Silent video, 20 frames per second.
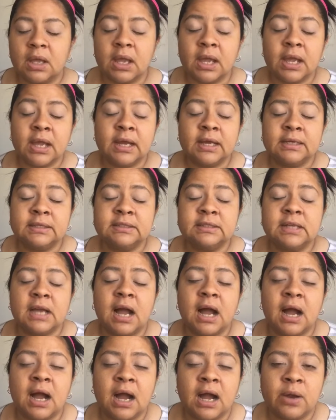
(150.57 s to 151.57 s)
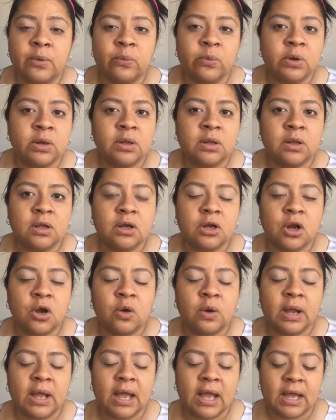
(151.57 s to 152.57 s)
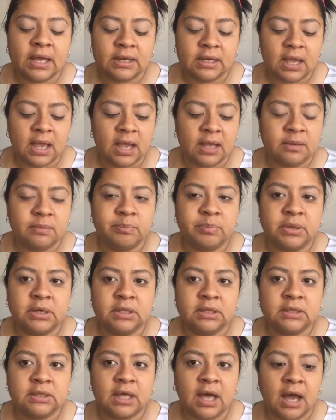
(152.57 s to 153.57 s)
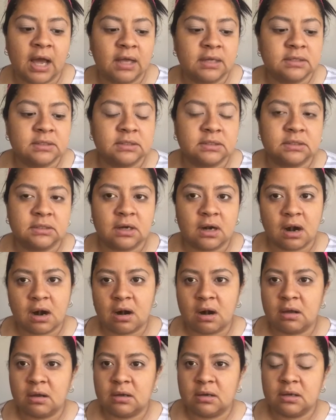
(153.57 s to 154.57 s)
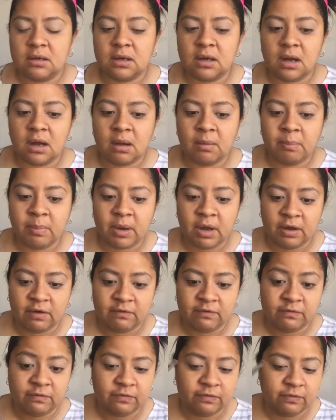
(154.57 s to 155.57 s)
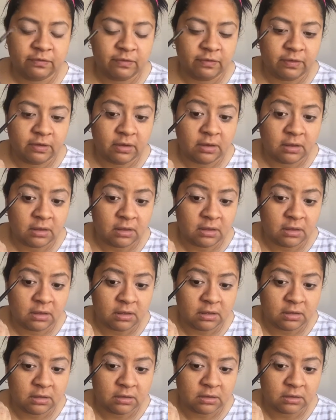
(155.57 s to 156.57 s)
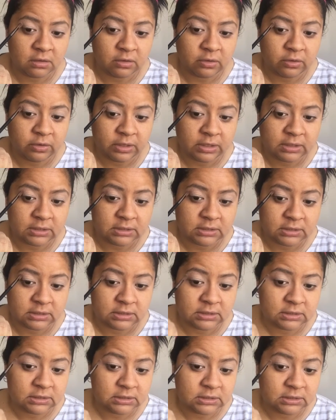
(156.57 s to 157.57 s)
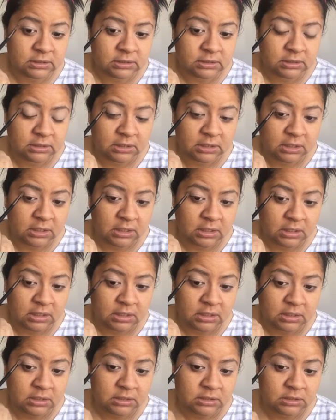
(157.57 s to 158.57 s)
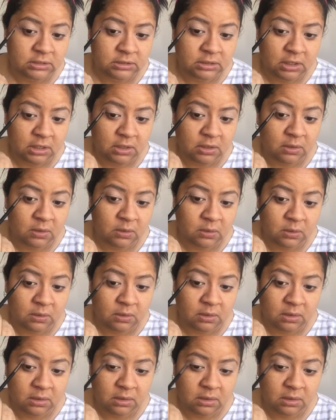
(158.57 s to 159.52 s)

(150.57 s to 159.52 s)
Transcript: and I will go ahead and put that above the crease. So